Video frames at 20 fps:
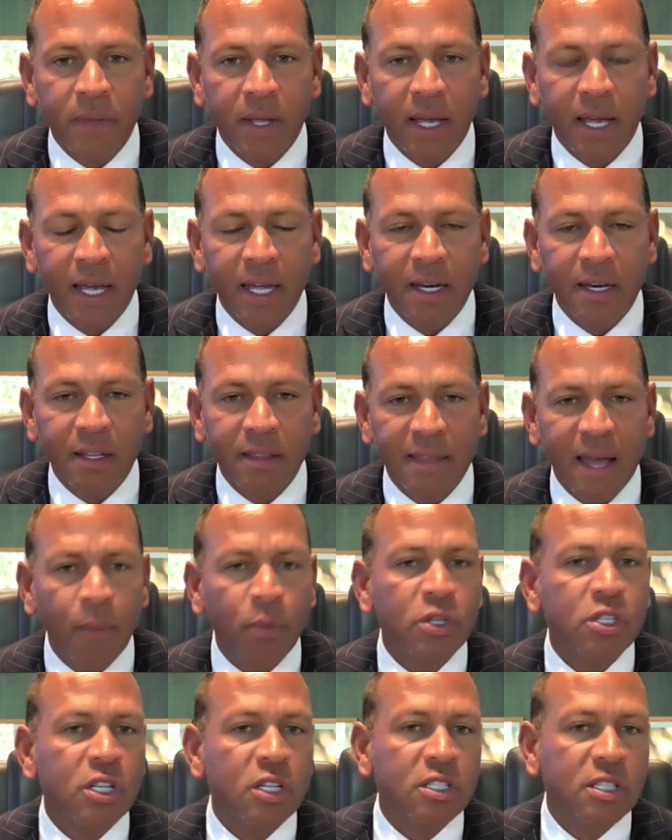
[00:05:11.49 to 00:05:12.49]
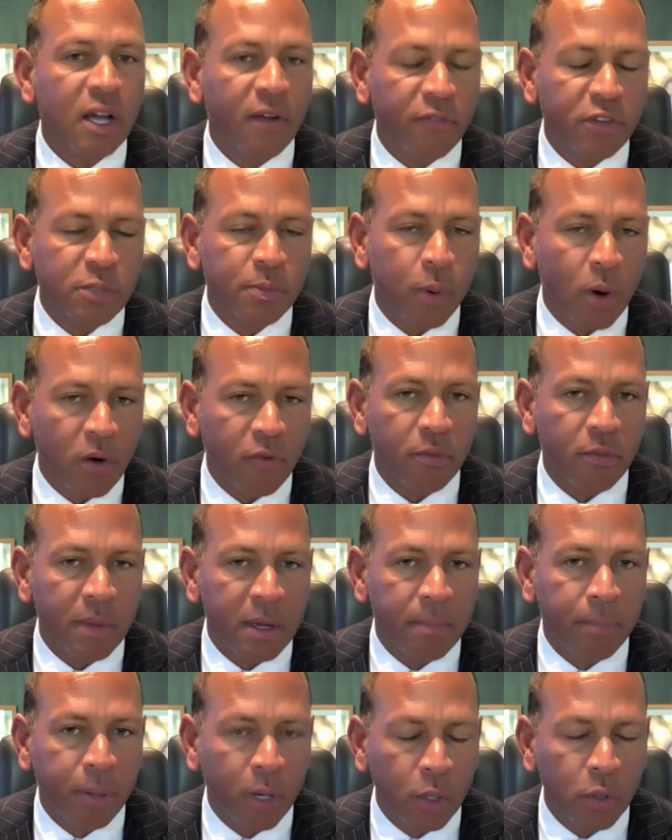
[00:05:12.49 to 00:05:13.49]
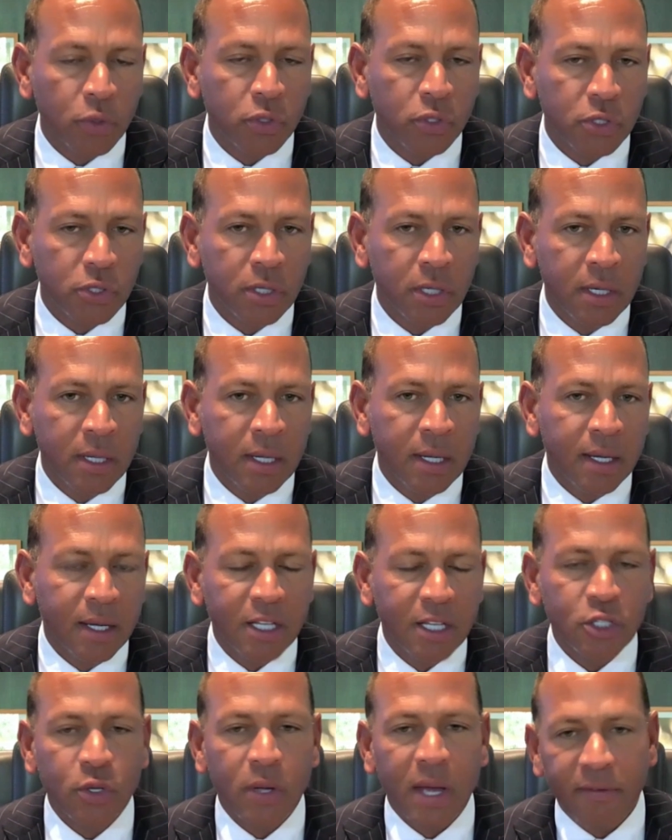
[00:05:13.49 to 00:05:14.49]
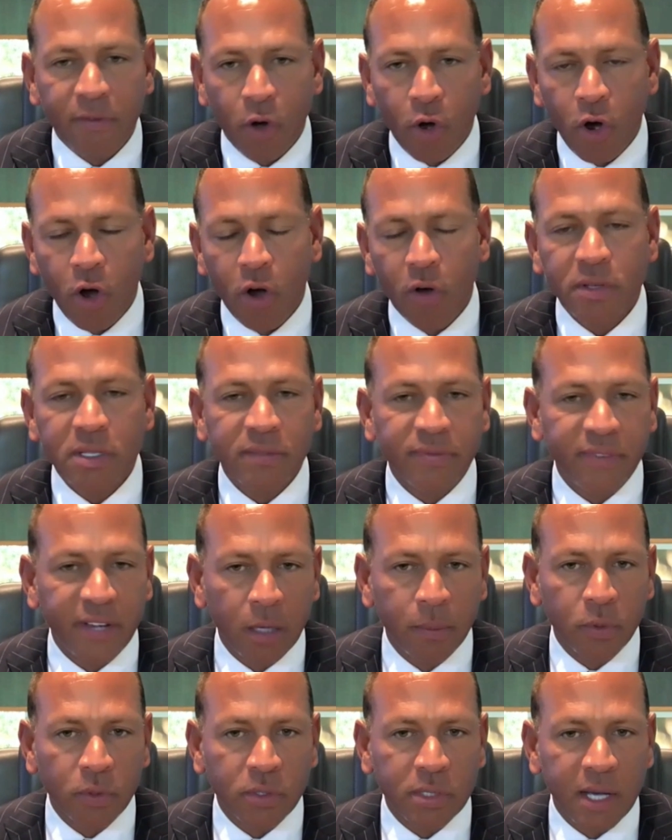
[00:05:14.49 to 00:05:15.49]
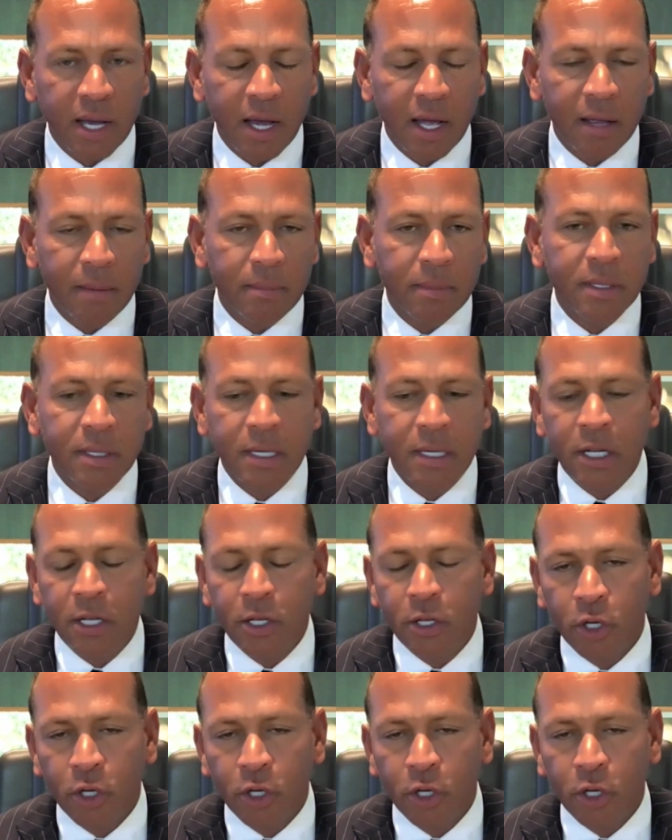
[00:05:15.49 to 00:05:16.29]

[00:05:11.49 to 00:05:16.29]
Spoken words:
And that was the toughest part for me post is you have all this available time.